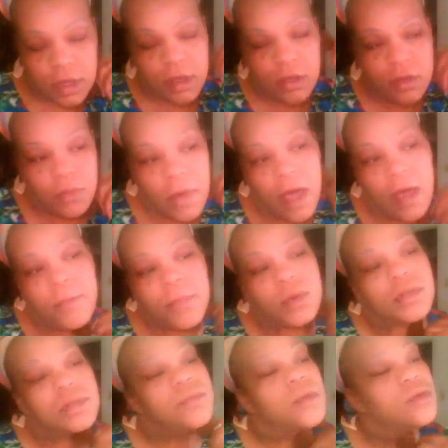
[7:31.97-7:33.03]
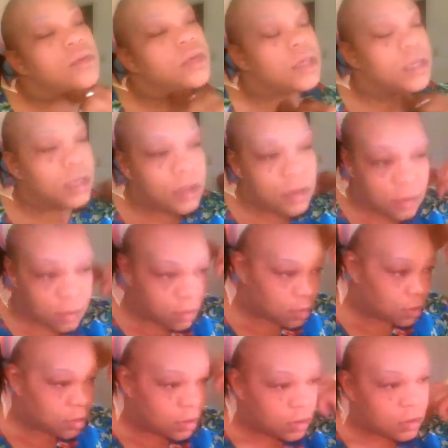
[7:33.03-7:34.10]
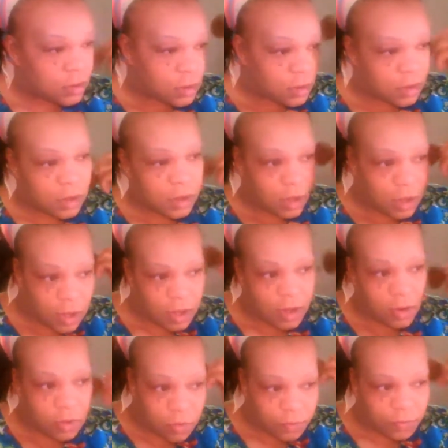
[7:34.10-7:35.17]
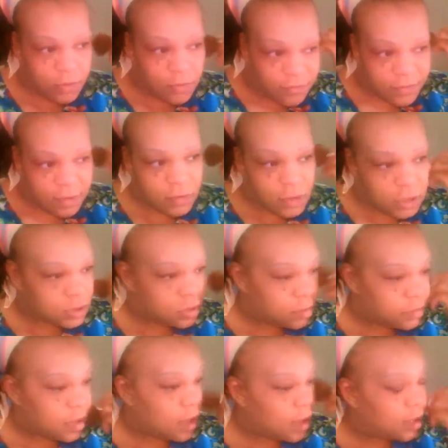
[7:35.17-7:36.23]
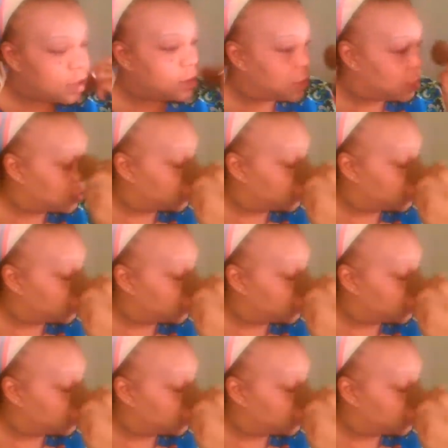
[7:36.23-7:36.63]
ColourPop or smoky. I don't put foundation on my eyelids.